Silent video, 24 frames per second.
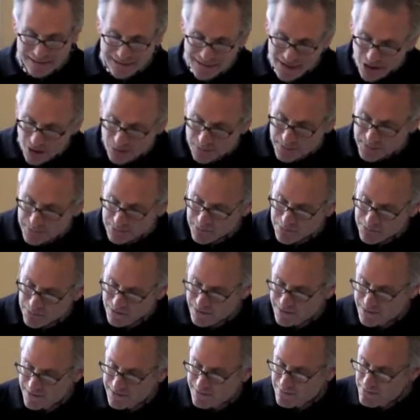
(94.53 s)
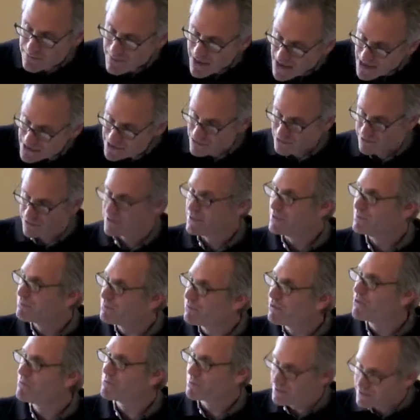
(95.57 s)
To help employees measure the
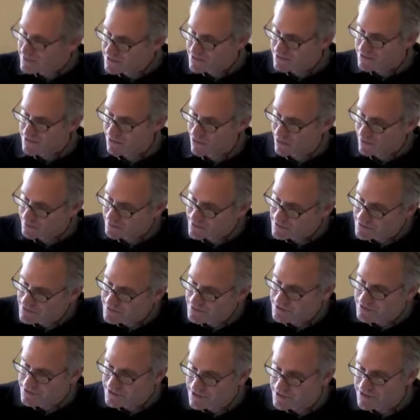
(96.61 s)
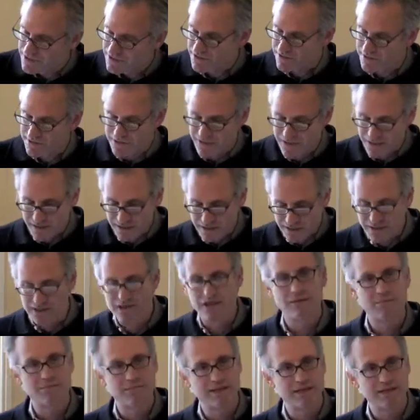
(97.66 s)
appropriateness of our decisions, the
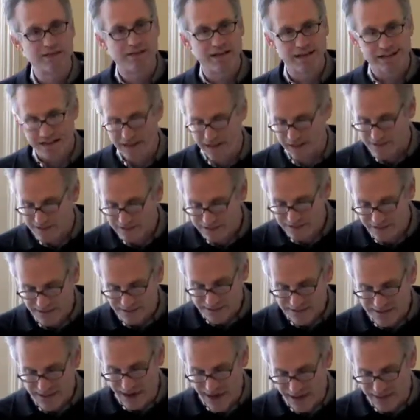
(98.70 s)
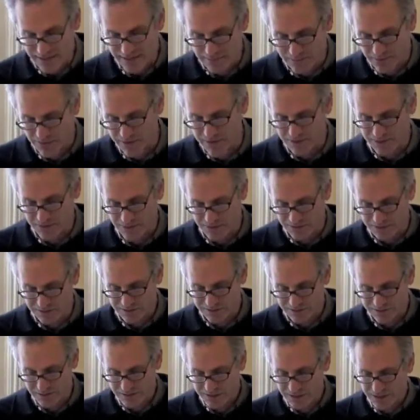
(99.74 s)
company laid out 6 guiding principles.
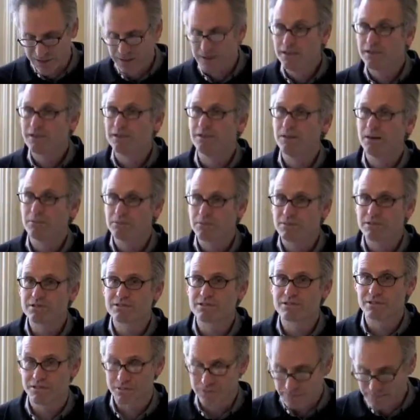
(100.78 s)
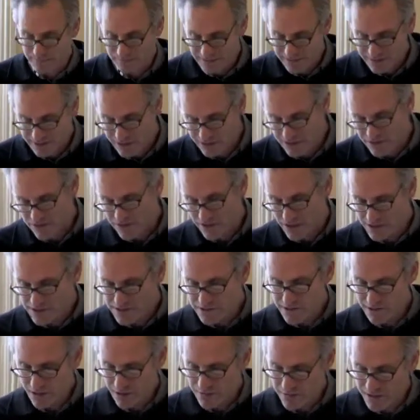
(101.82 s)
Number 2,
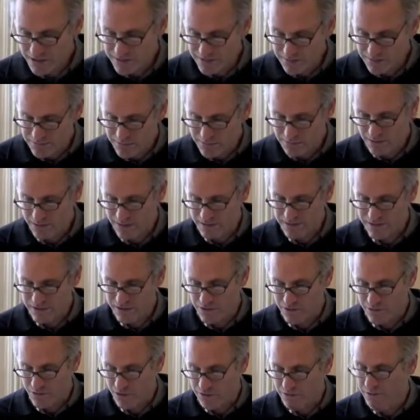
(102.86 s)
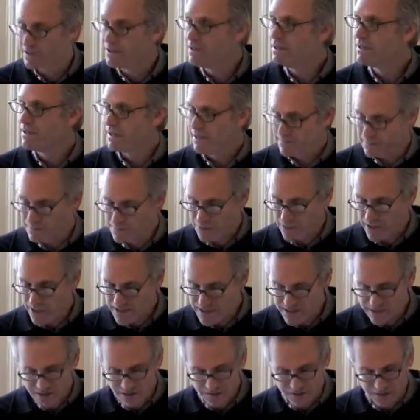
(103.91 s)
instruct Starbucks employees to, quote,
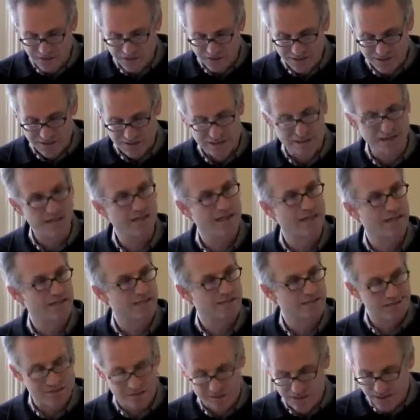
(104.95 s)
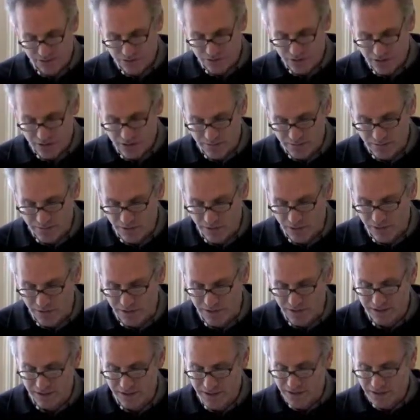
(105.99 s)
"embrace diversity as an essential
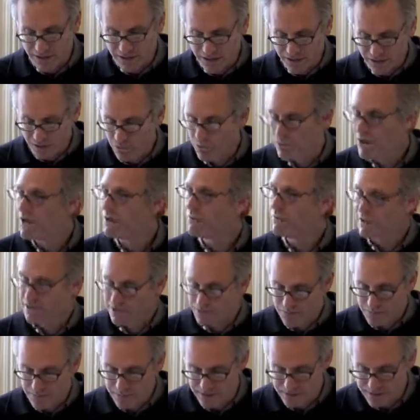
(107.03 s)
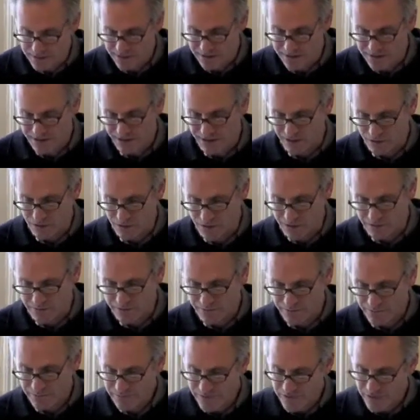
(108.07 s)
component in the way we do business," end
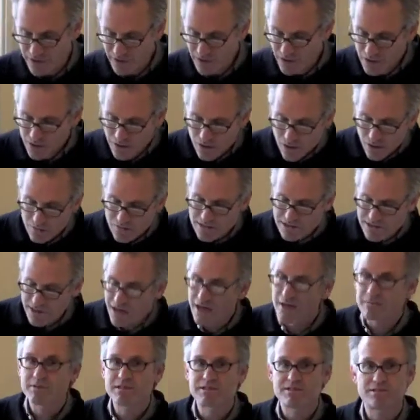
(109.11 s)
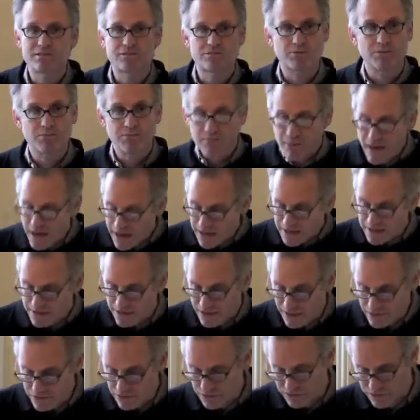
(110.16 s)
quote. Over time, this has remained
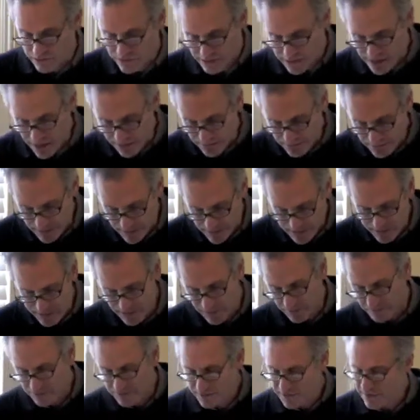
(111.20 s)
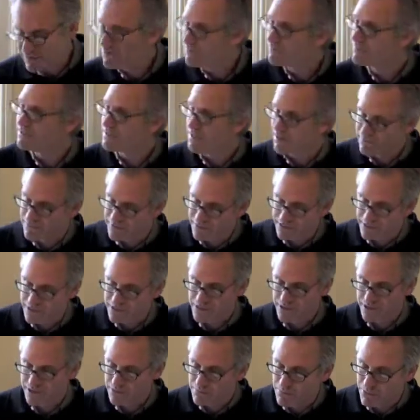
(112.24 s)
central to the company's
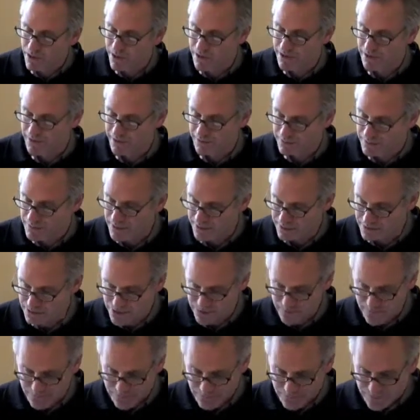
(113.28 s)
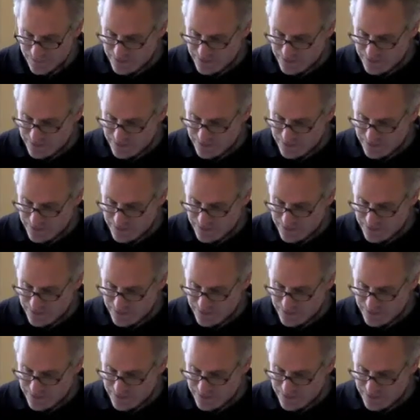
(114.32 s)
self-definition and marketing pitch.